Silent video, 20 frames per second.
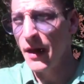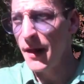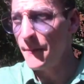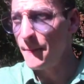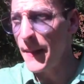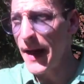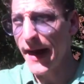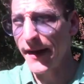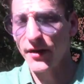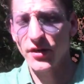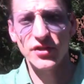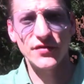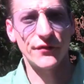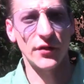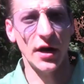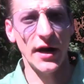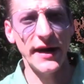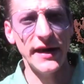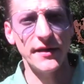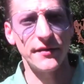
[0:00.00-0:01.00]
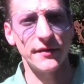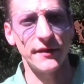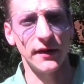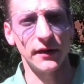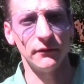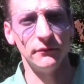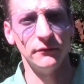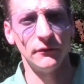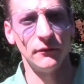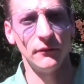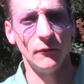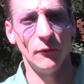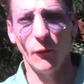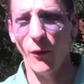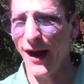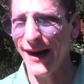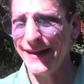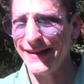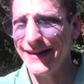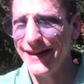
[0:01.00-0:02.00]
matters for anything.
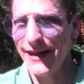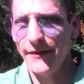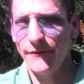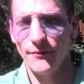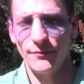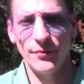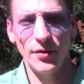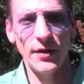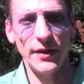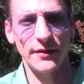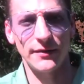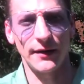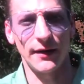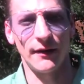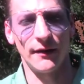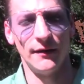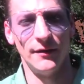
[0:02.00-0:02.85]
Why did they even put it there?